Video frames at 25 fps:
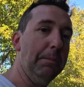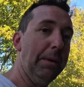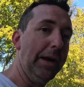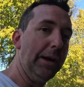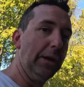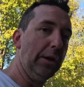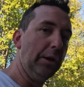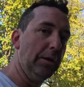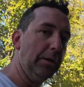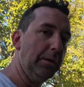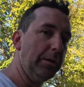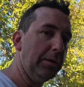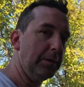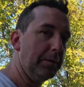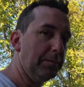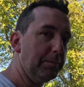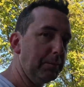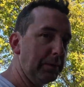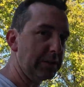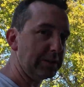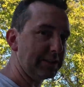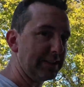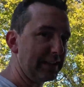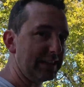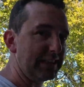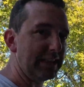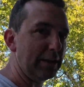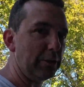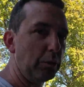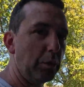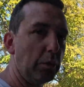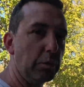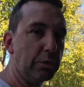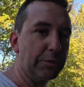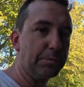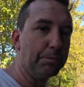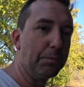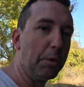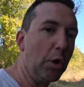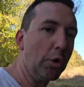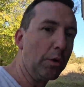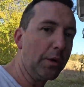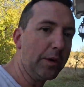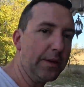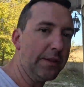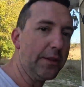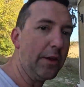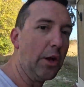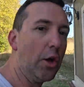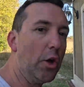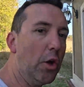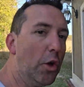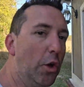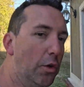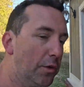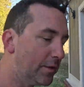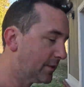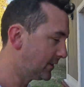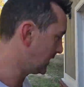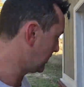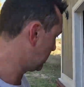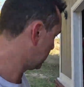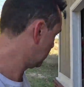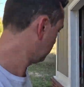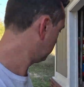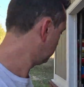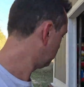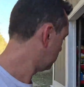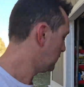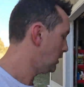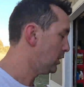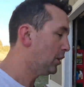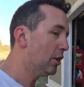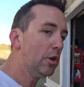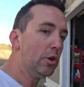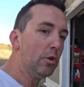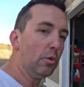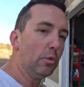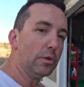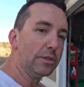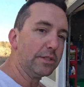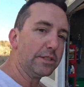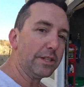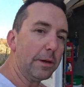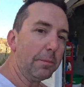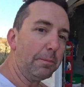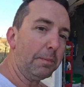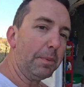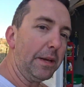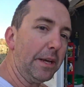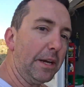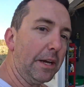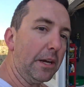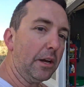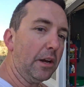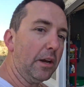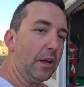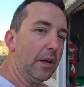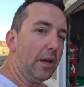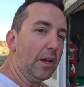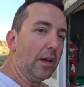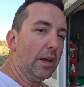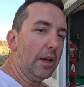better, because I think what was broken the whole time was up here.